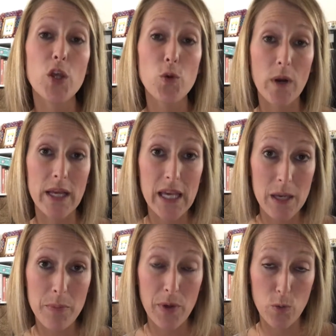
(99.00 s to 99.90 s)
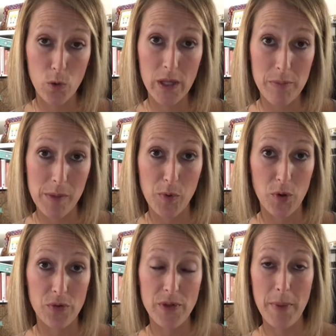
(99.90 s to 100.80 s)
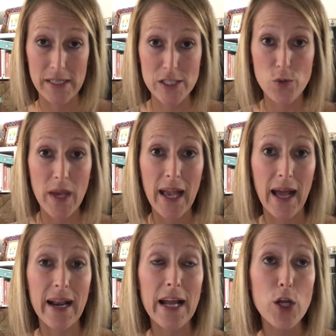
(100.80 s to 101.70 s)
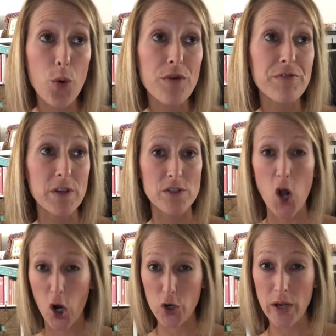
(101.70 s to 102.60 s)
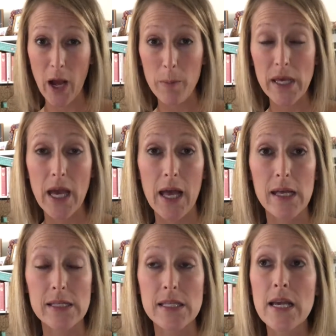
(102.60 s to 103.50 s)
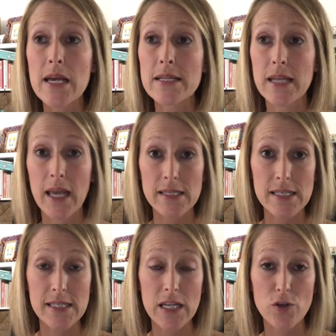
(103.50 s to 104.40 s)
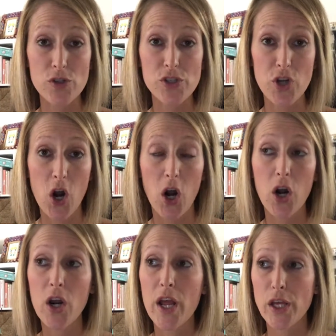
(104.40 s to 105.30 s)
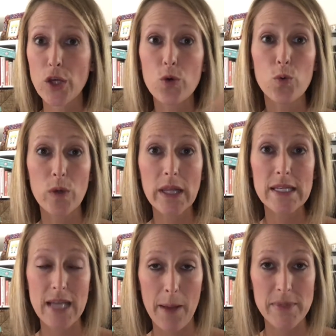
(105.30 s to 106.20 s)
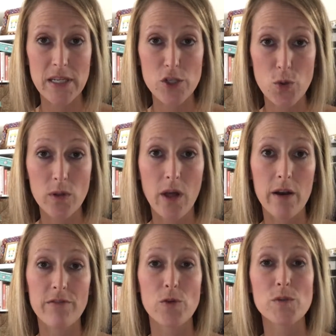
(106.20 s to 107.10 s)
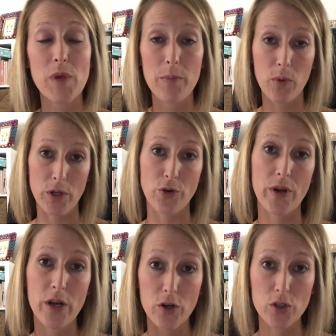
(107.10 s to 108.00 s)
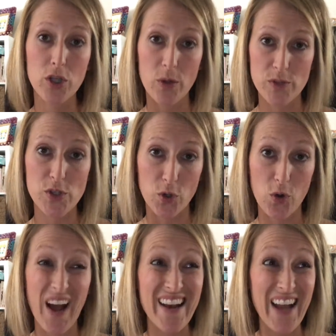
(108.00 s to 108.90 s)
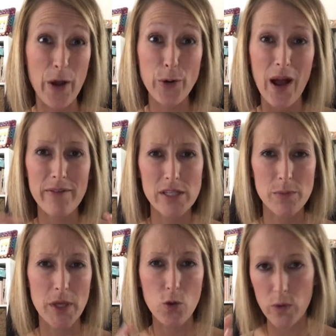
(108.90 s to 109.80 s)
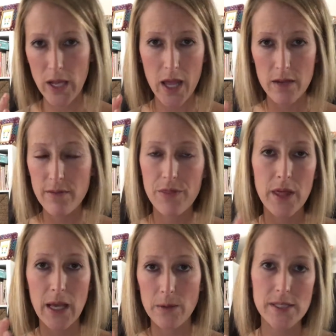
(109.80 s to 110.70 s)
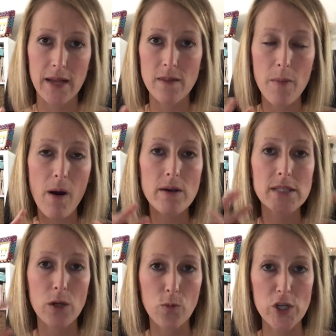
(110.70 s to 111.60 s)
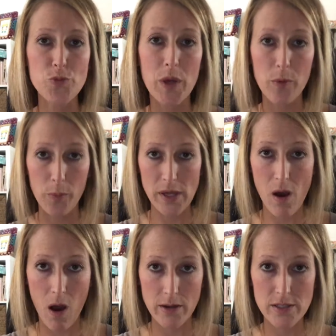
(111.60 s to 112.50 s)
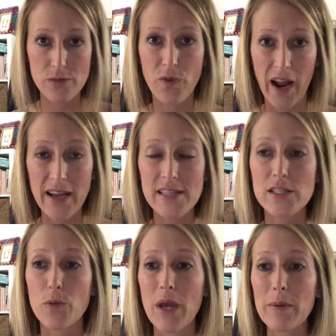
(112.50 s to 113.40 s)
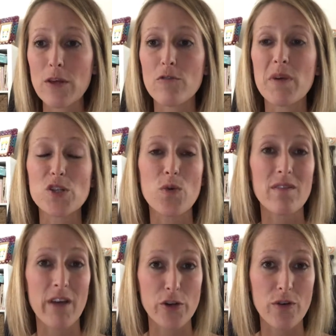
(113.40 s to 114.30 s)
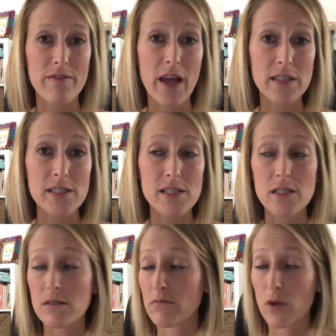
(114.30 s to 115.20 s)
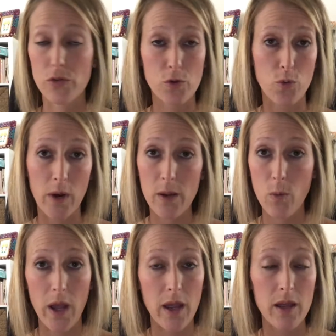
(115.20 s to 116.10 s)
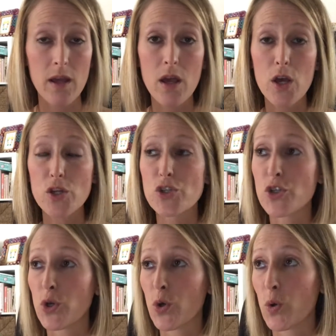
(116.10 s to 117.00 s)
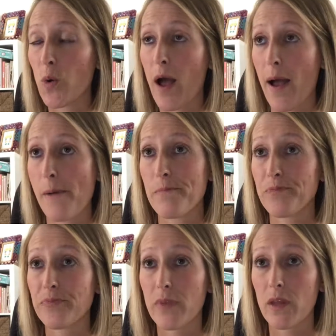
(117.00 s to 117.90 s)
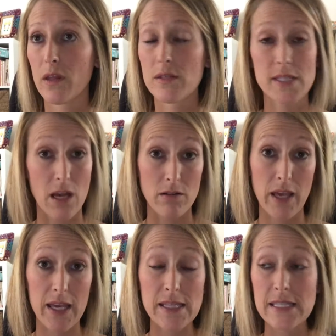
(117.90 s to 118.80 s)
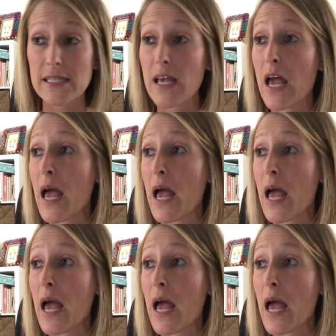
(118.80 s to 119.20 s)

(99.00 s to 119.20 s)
You want to keep enrolling people the best you can. I know it feels harder now because to get to senior star, you really tapped into a lot of those people in your inner close circle. And now you're having to be creative and think outside the box and reach people beyond, right? So maybe you've been doing vendor events, great way to sell kits.